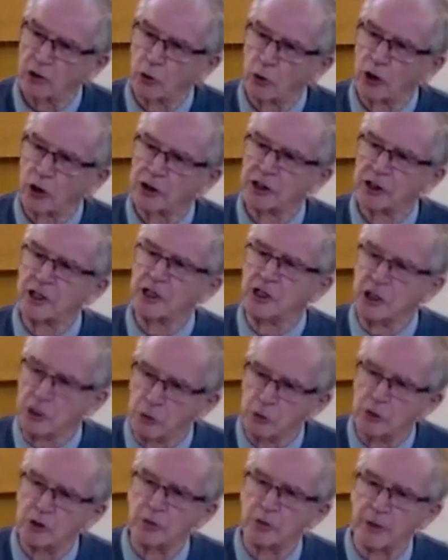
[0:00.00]
wanting
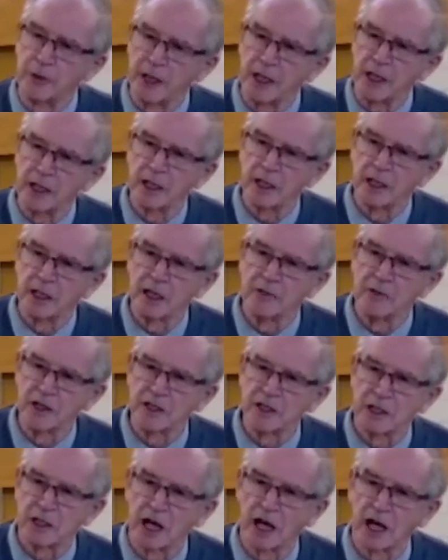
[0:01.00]
you to be in
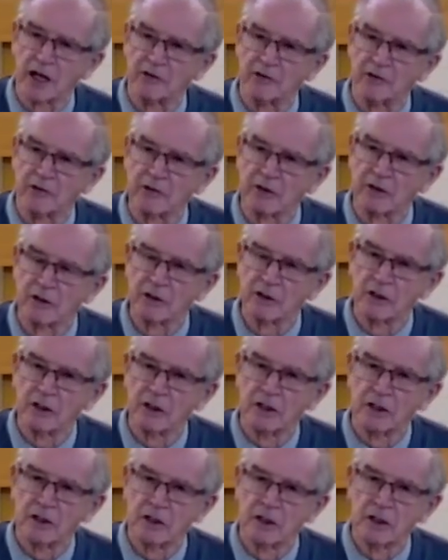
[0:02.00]
this life?
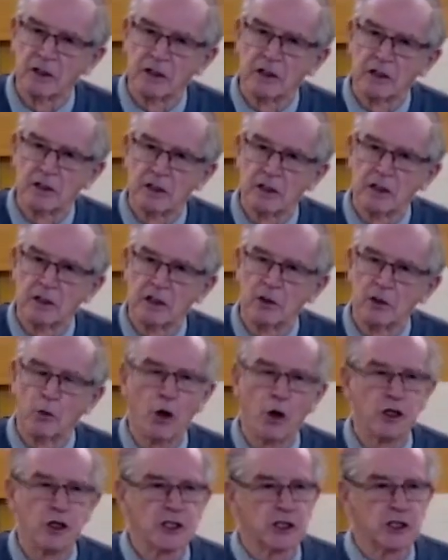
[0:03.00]

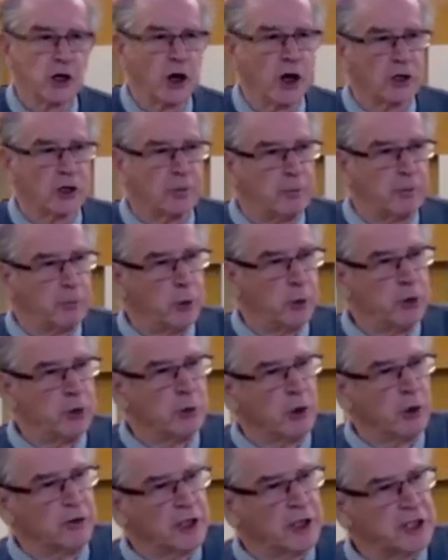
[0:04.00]
What has God put
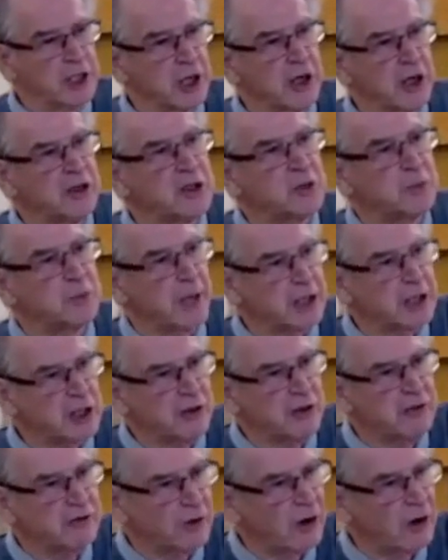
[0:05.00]
you on this earth
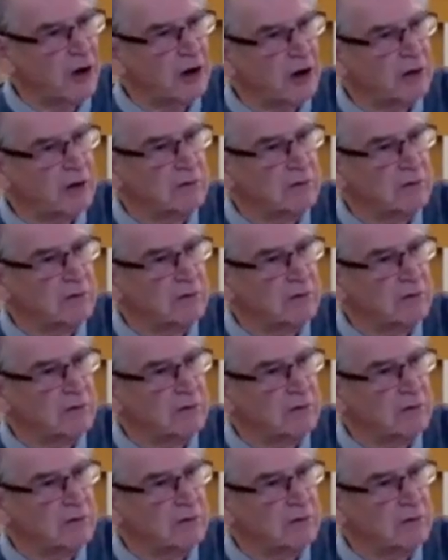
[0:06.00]
especially for?